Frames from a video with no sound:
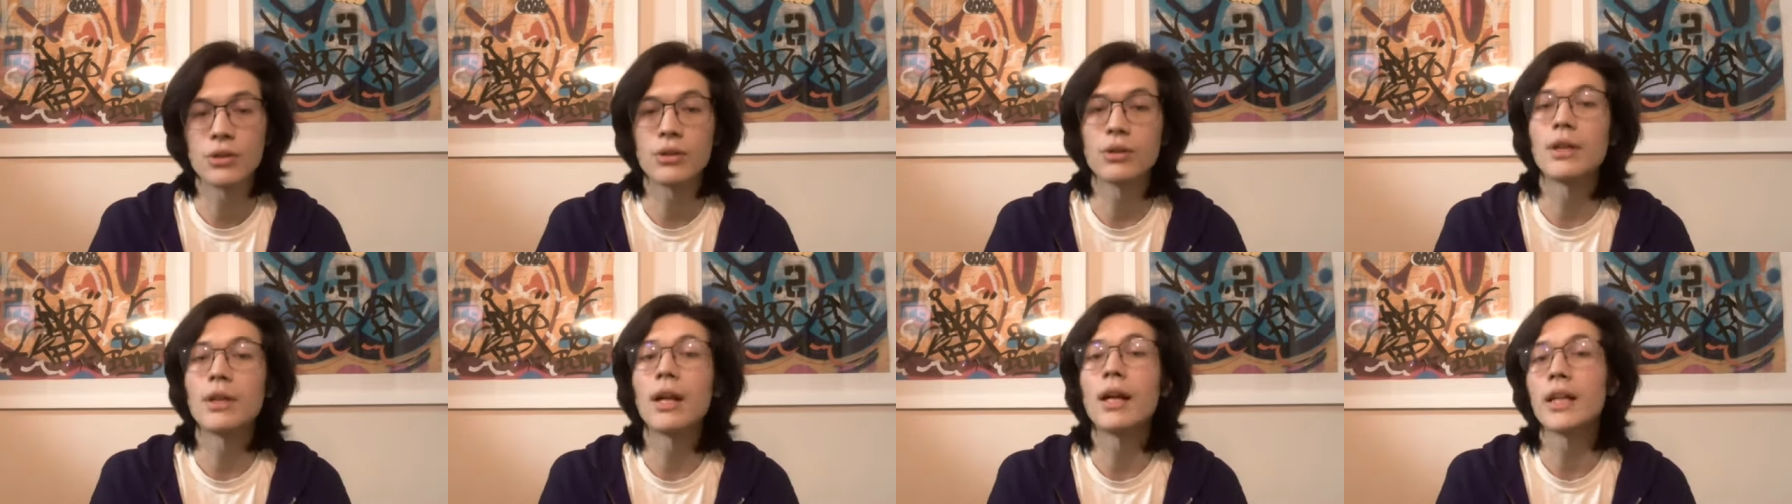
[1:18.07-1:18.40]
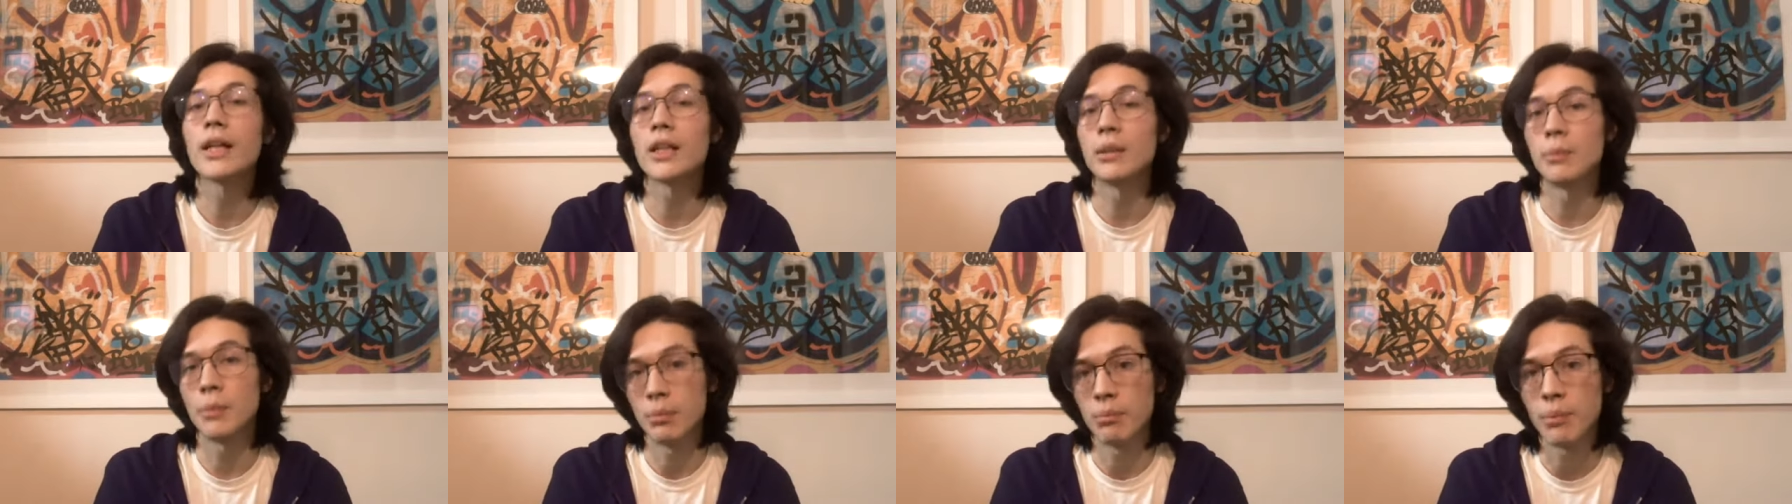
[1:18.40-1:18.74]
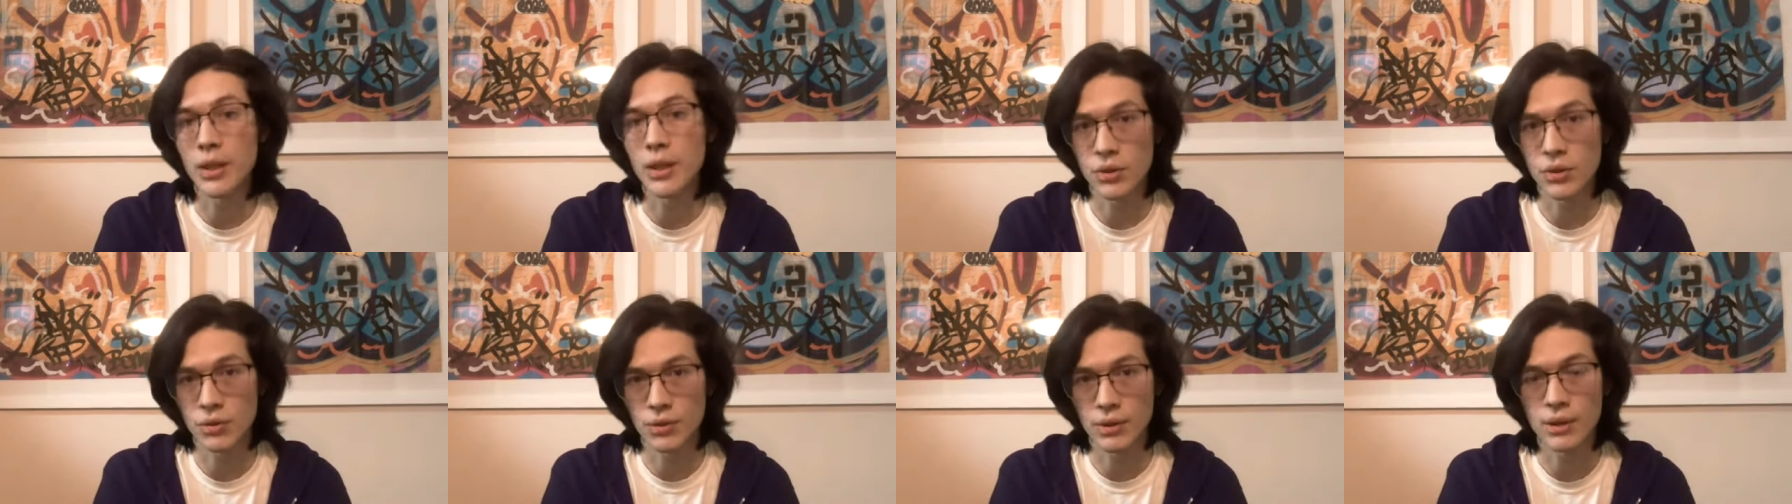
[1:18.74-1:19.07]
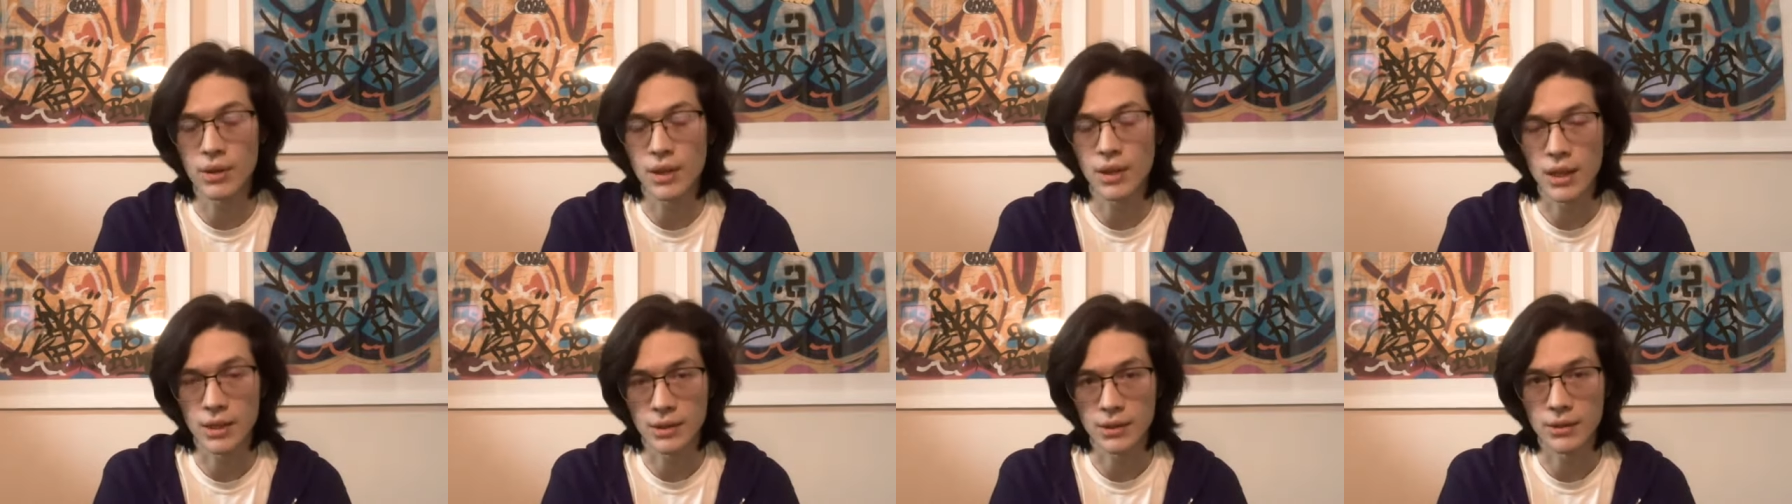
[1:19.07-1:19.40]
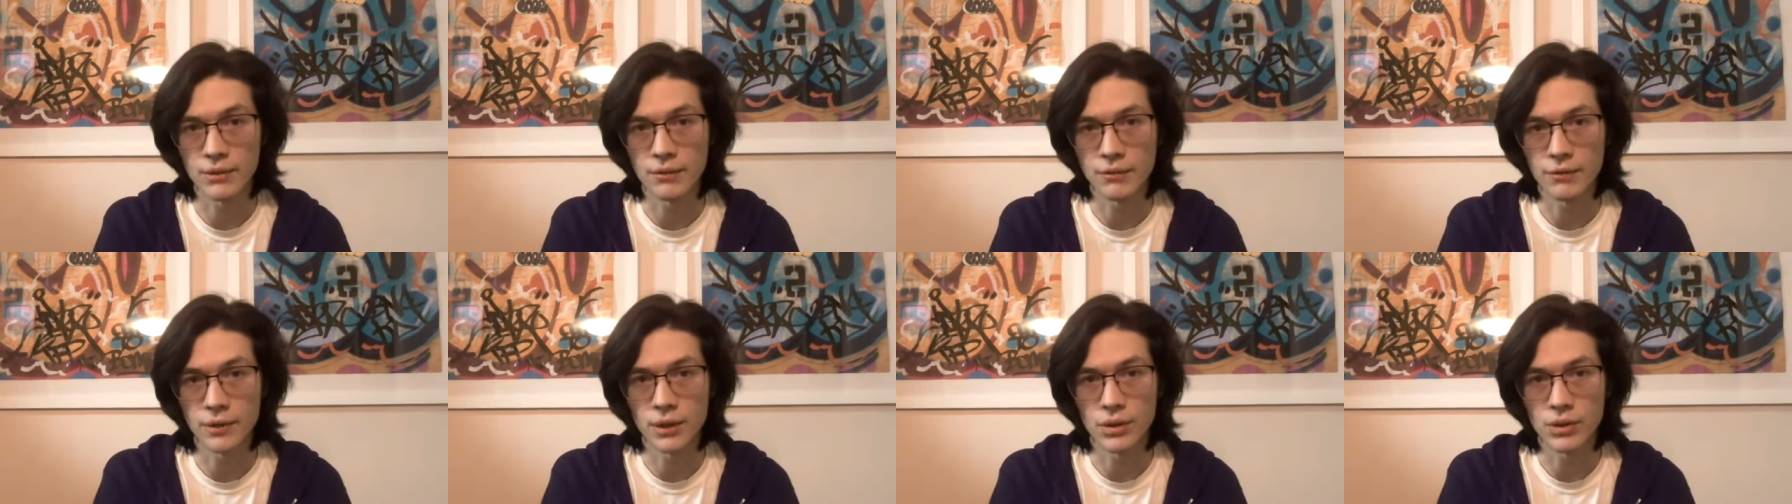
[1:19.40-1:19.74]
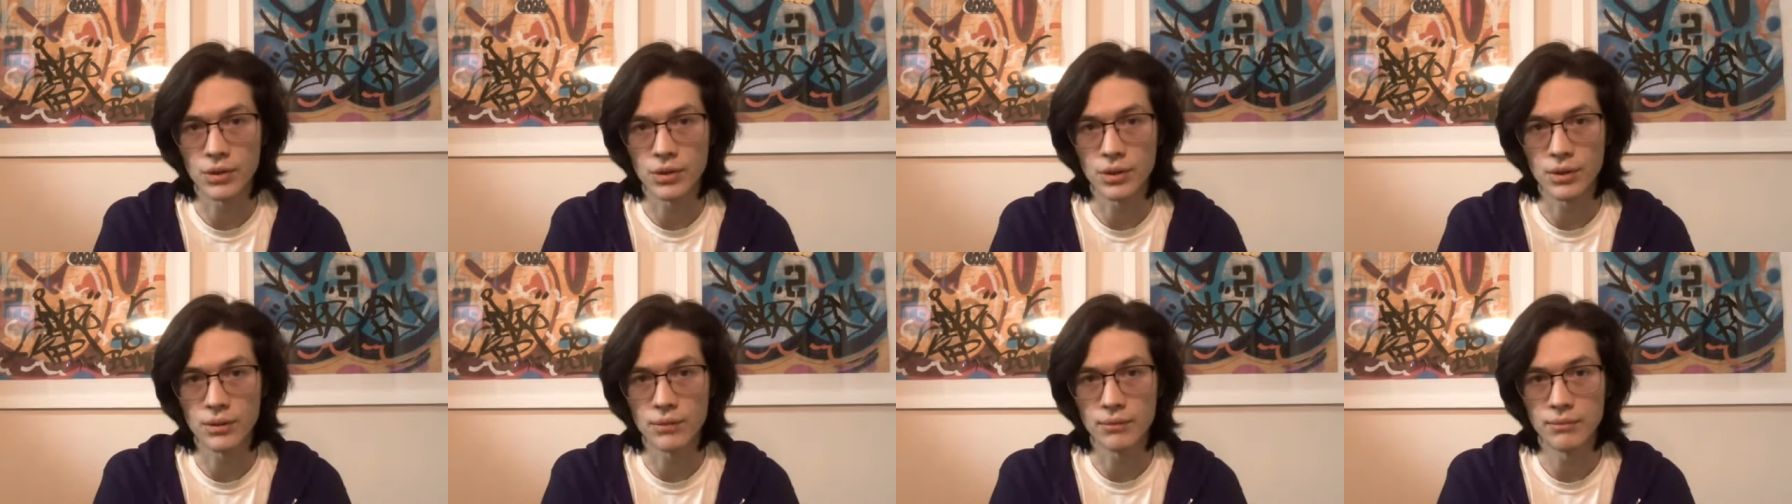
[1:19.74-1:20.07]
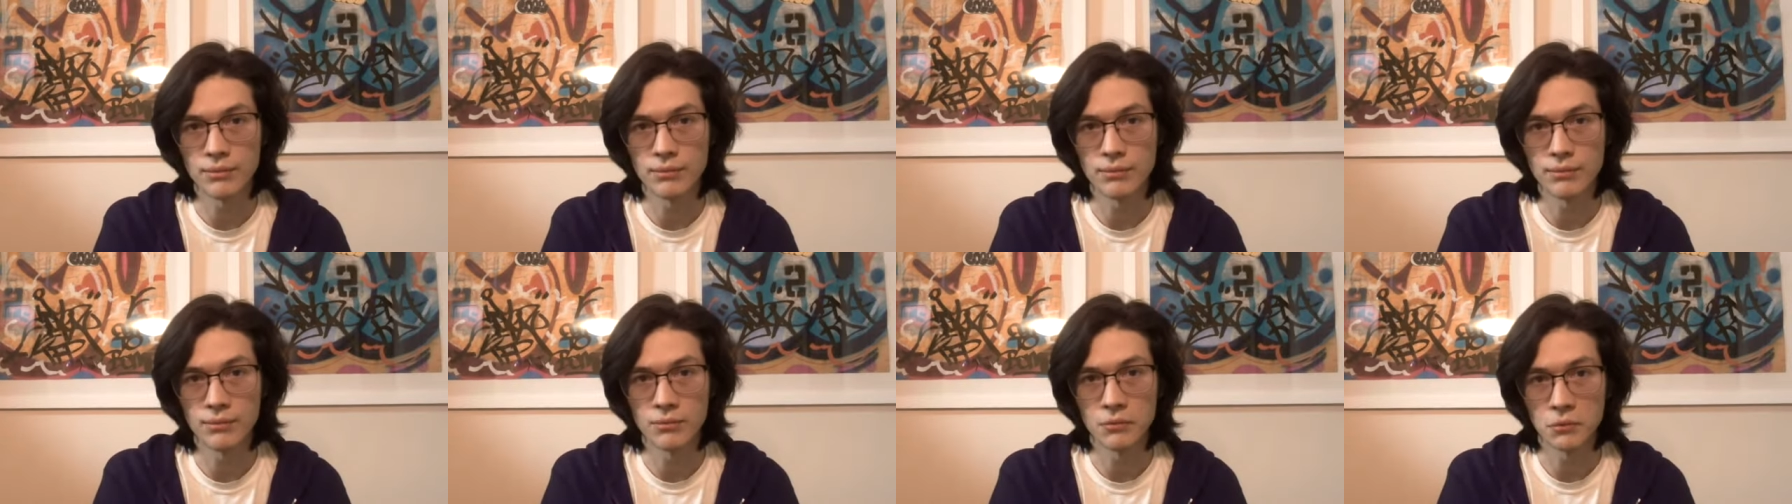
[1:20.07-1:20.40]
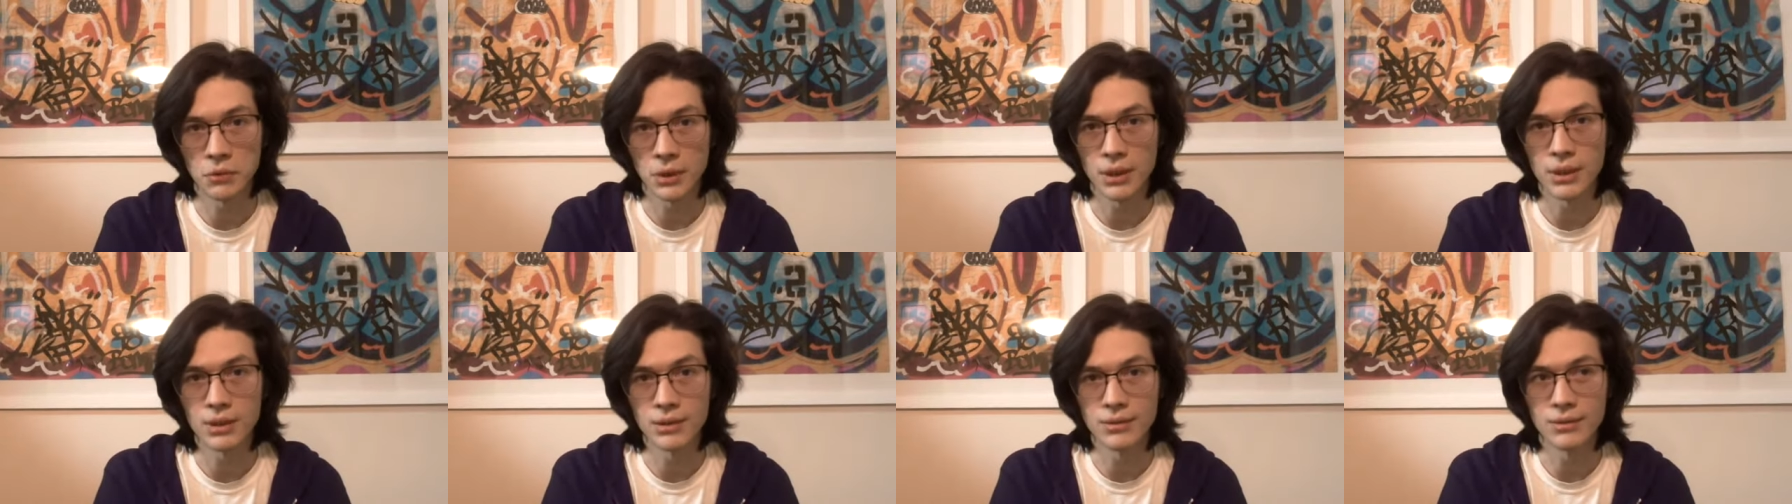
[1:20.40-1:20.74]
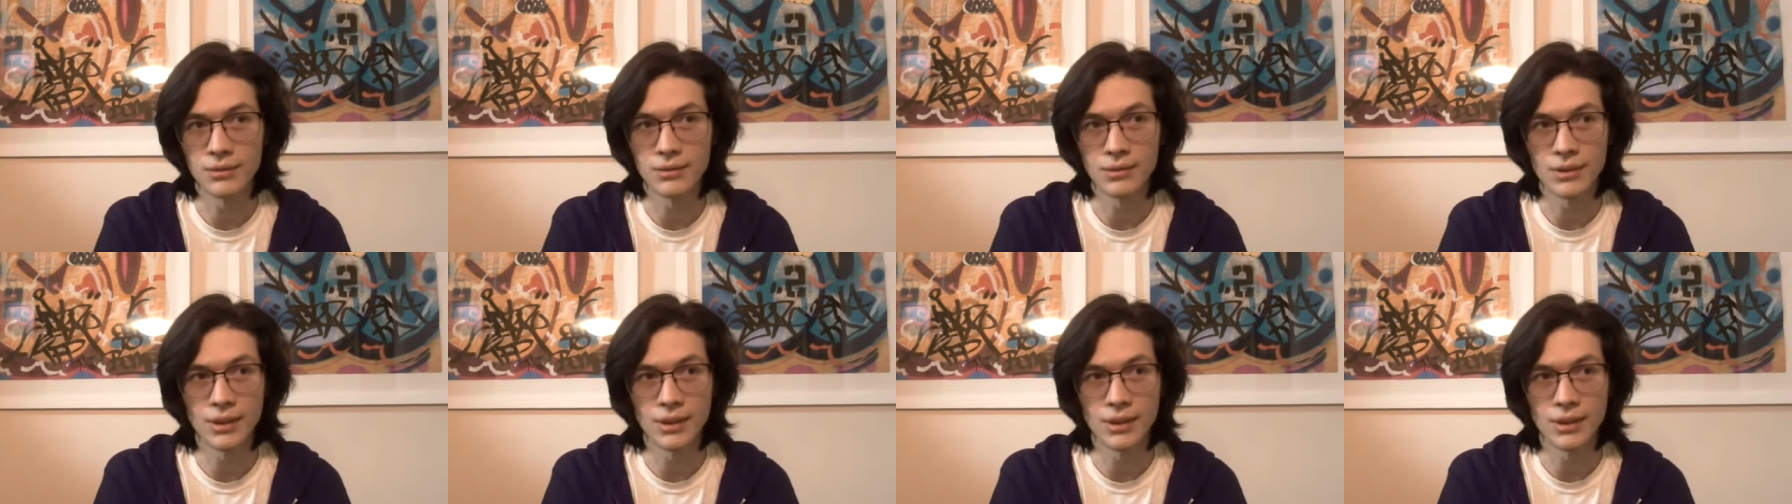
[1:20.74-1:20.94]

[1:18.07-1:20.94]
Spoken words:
you're not going to be measuring cognitive function, right?